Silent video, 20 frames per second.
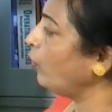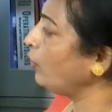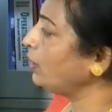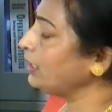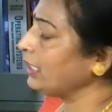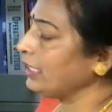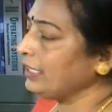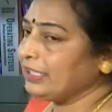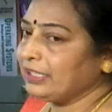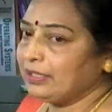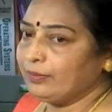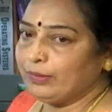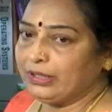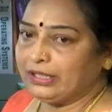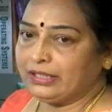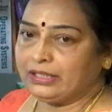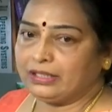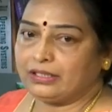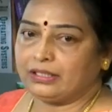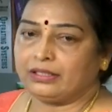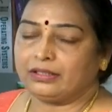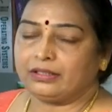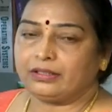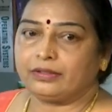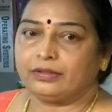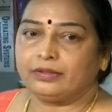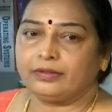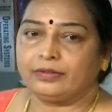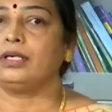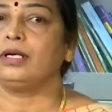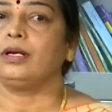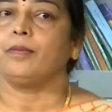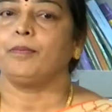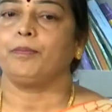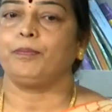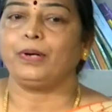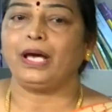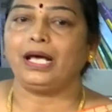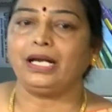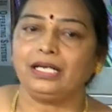centimeter.
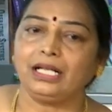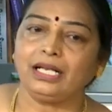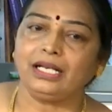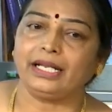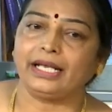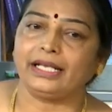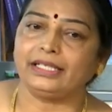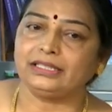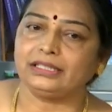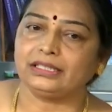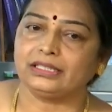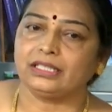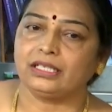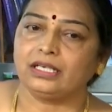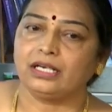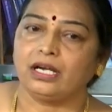Parallel lines